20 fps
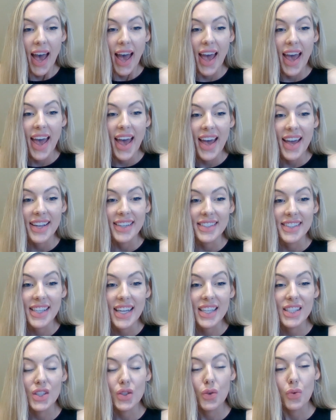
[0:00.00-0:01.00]
And
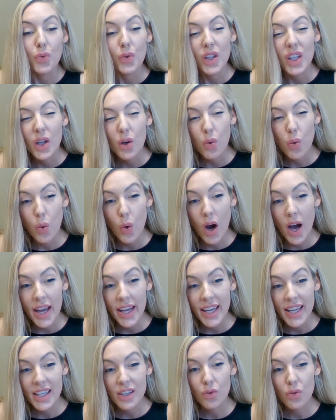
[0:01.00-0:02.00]
it's a really
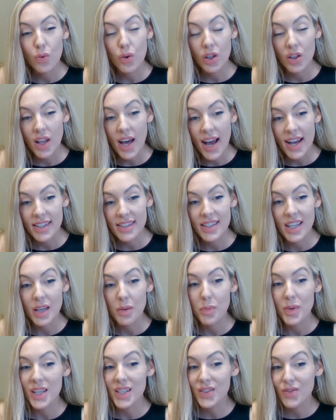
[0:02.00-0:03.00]
quiet, relaxing,
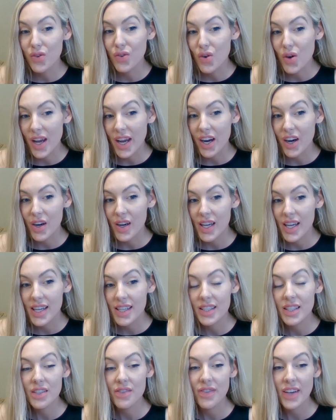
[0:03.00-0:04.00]
peaceful
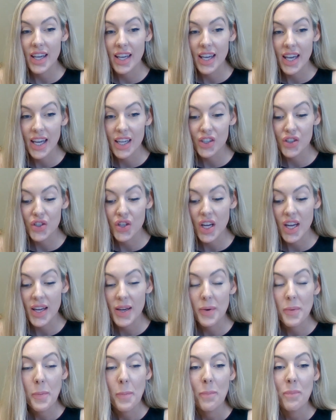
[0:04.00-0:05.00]
area to
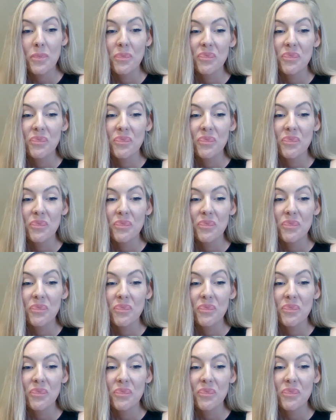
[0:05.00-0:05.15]
vacation.